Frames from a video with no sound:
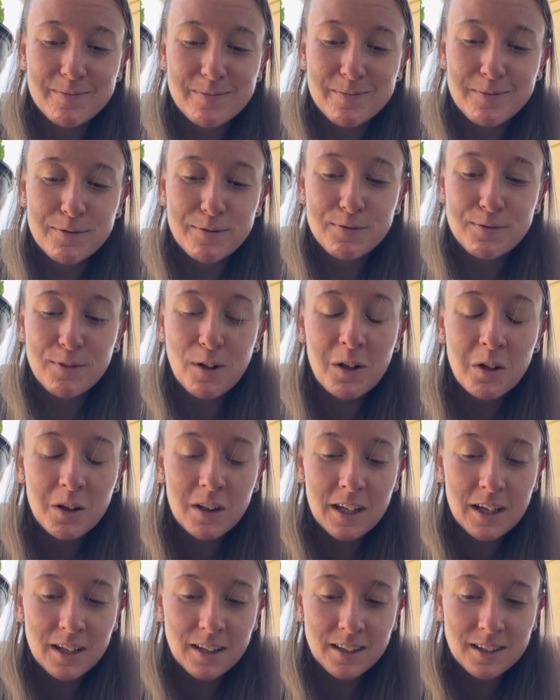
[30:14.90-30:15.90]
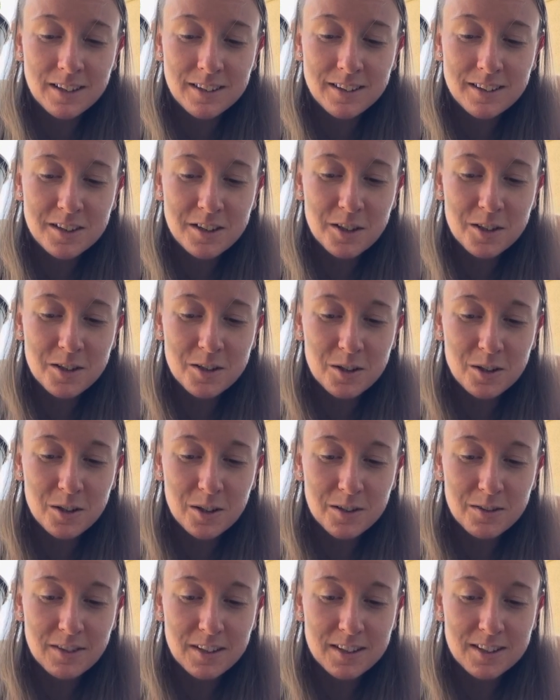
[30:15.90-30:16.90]
funneling to the
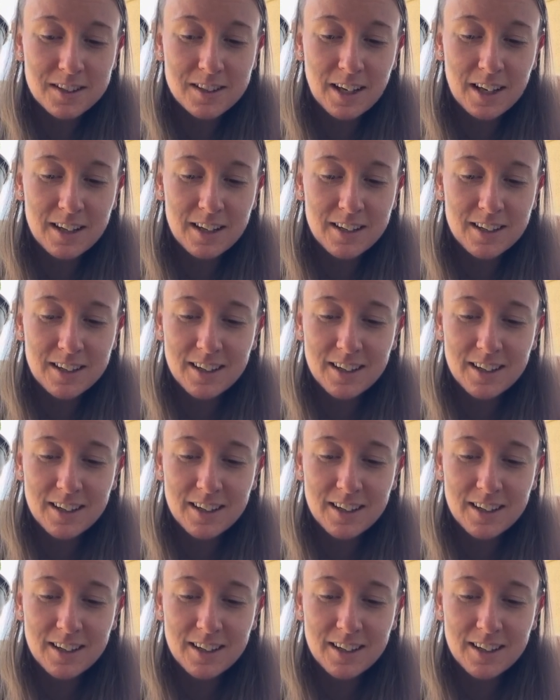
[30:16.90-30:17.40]
surface. I,